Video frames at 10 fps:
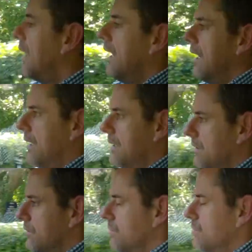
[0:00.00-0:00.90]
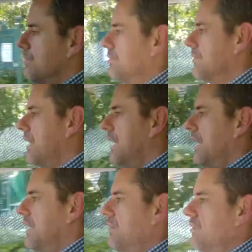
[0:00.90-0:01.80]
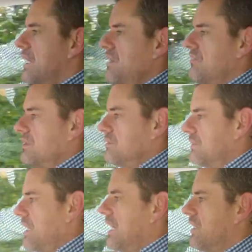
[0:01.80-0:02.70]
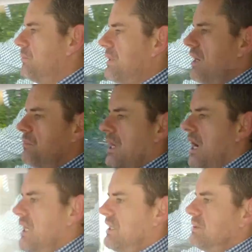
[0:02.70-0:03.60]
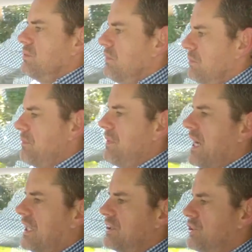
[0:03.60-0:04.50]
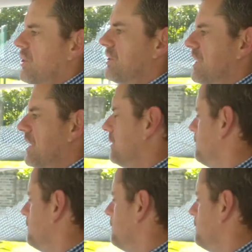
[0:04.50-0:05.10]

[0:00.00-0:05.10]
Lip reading: Anywho, we're leaving K Club now behind. We will be back shortly.